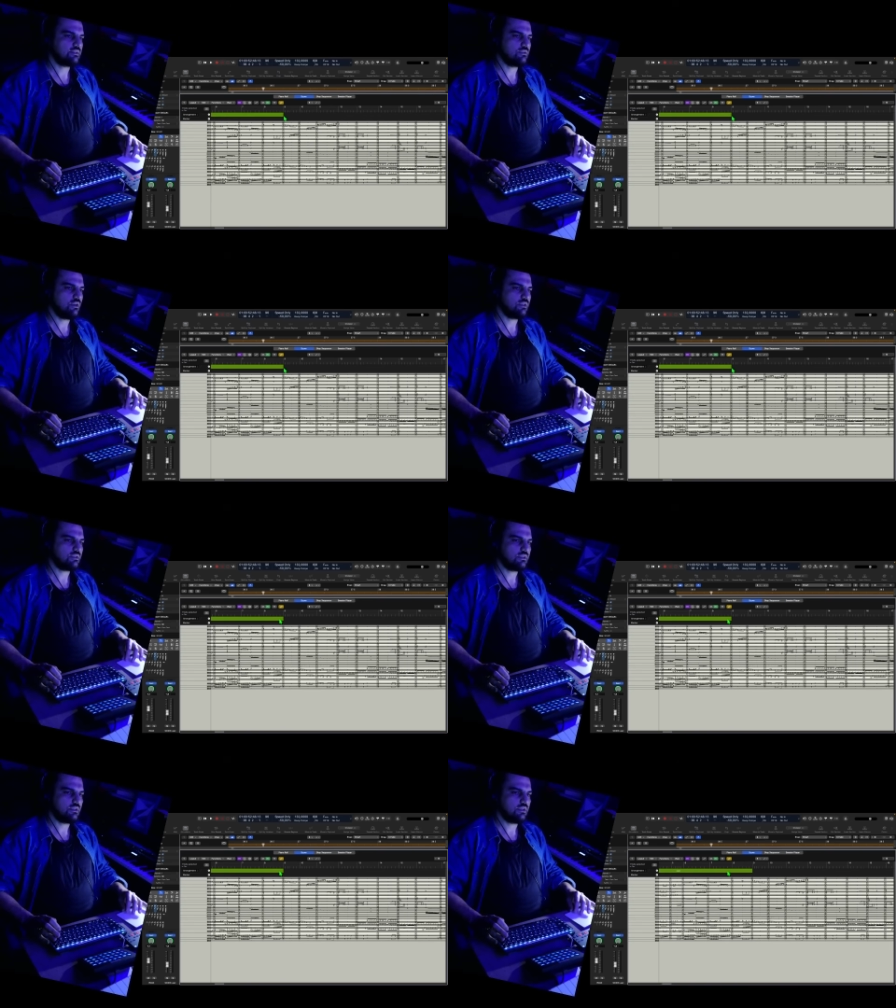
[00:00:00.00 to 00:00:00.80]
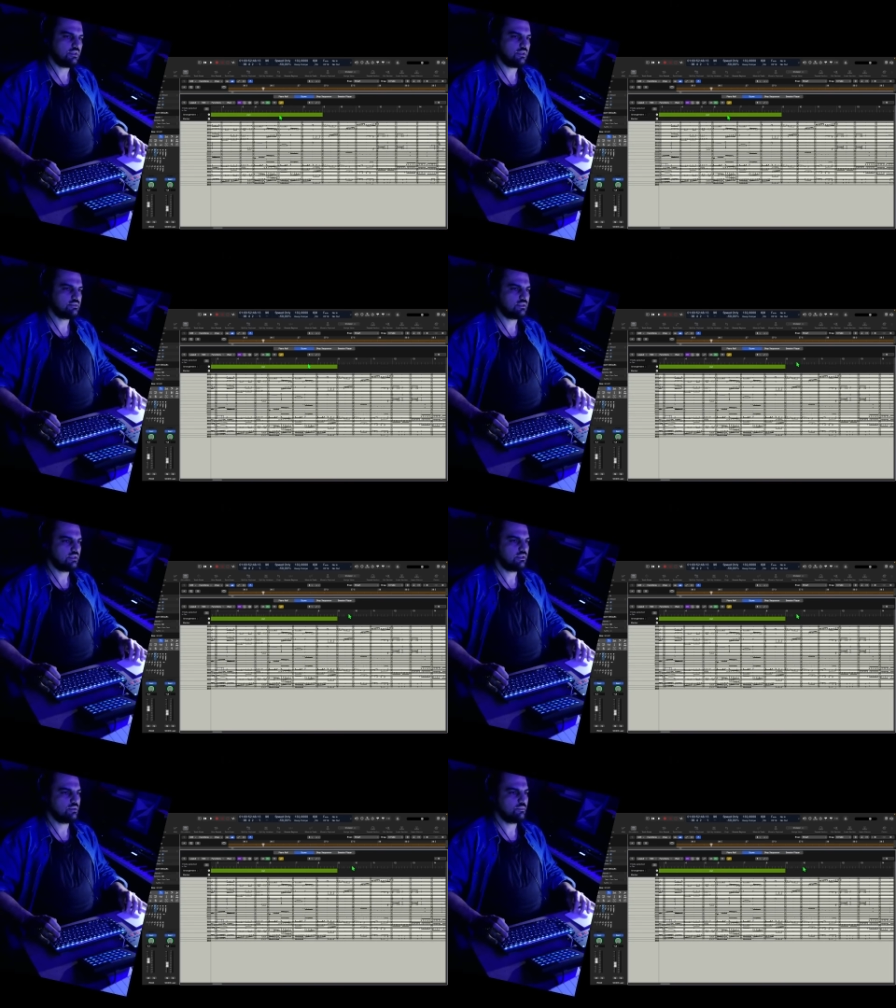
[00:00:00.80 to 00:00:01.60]

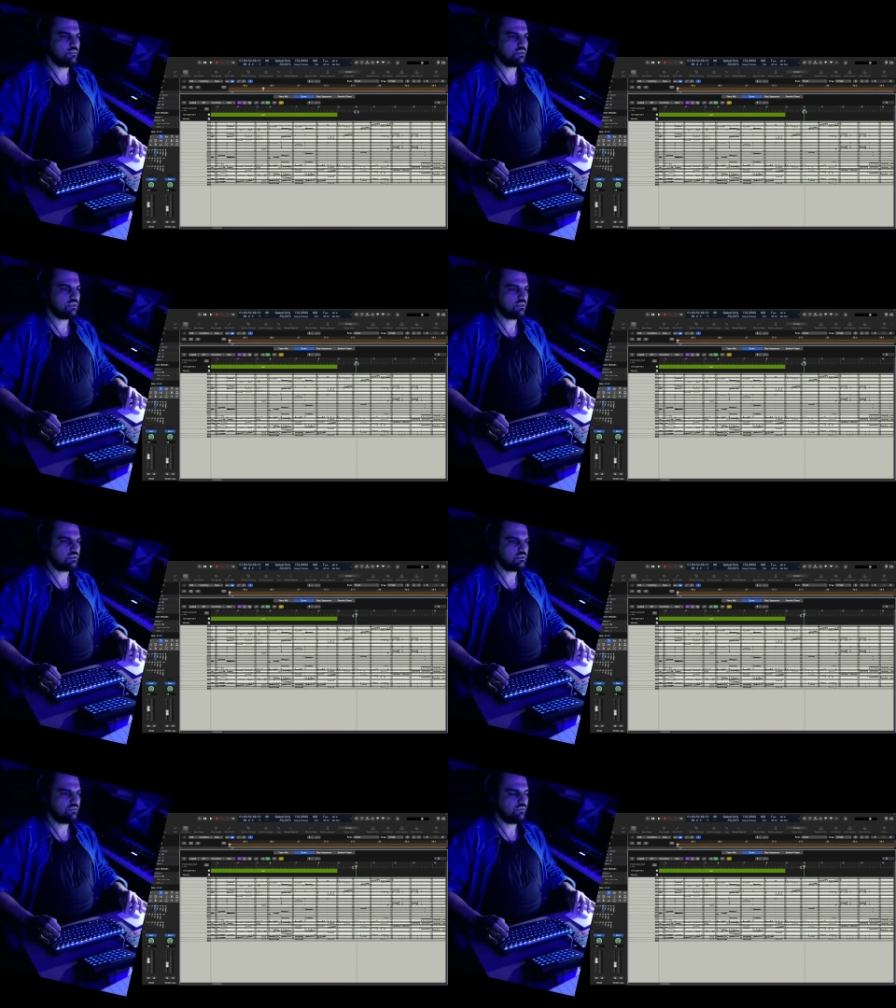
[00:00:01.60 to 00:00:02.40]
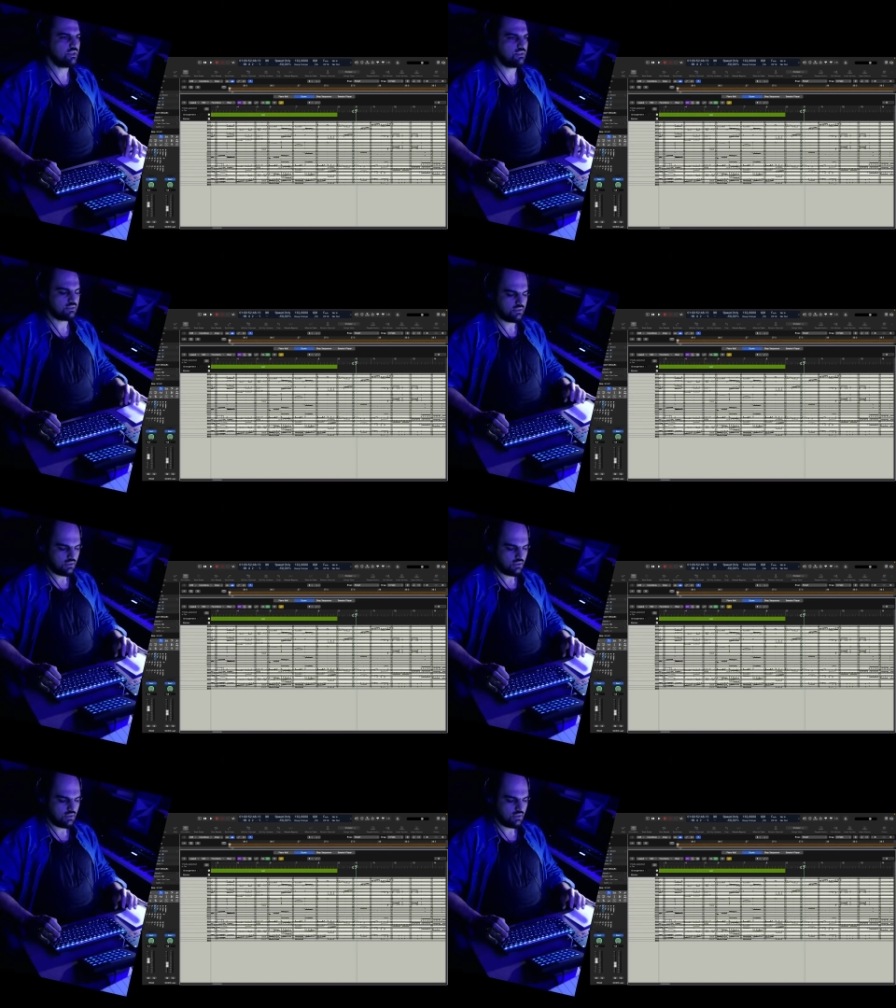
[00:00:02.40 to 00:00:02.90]
little bit a different